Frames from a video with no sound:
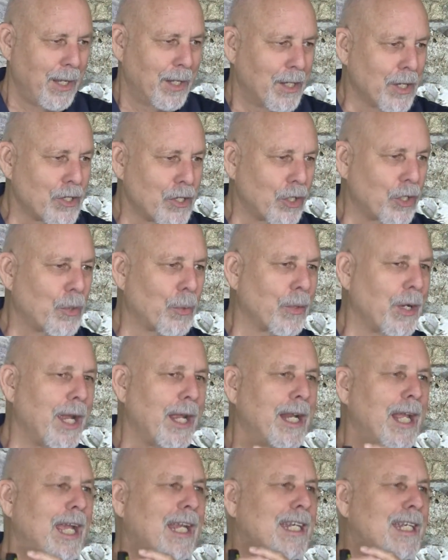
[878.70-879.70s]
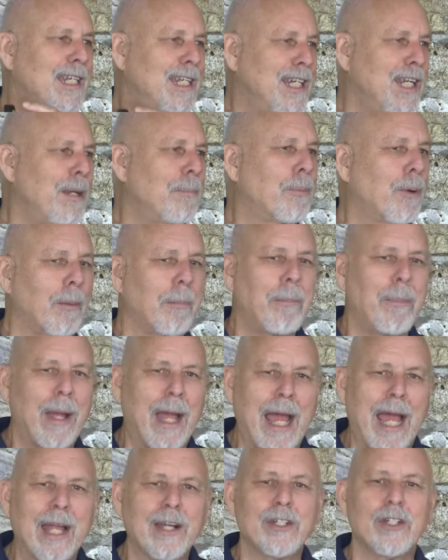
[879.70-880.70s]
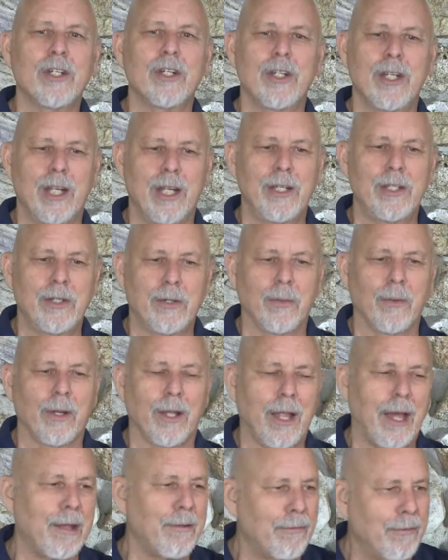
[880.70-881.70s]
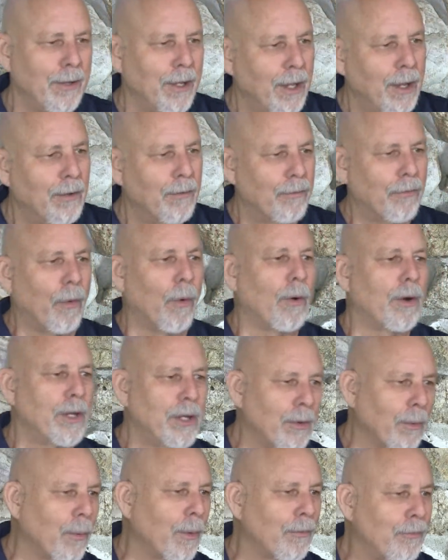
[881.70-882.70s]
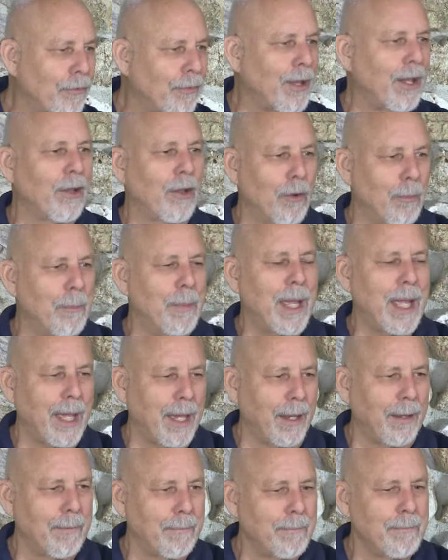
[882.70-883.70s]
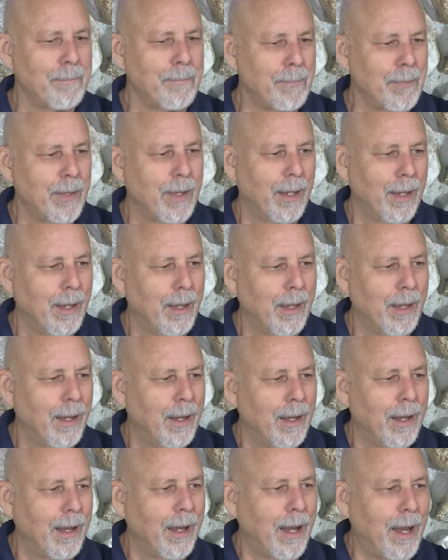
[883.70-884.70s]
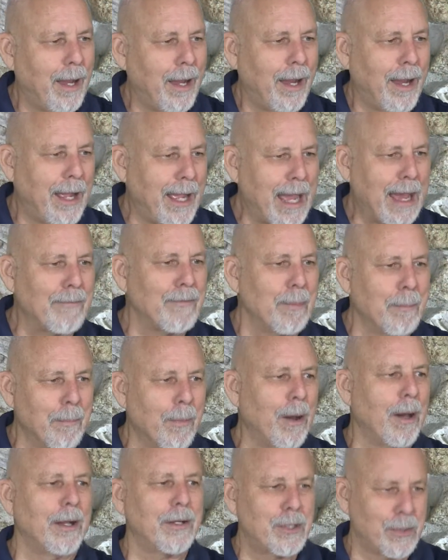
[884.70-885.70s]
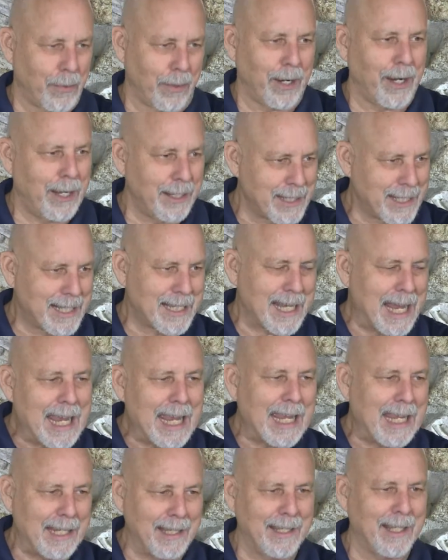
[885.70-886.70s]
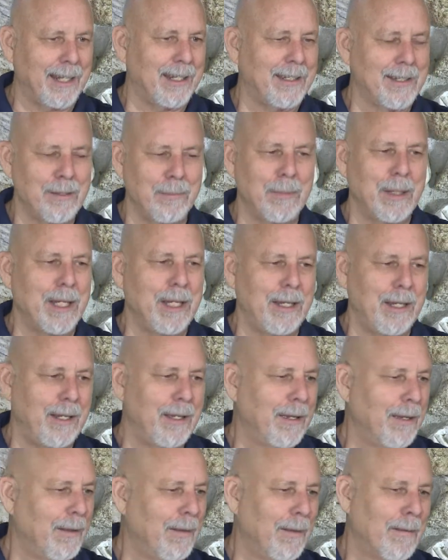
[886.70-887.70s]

Does it create a deeper passion in your life for your fellow man? I, have a mantra, a saying that to me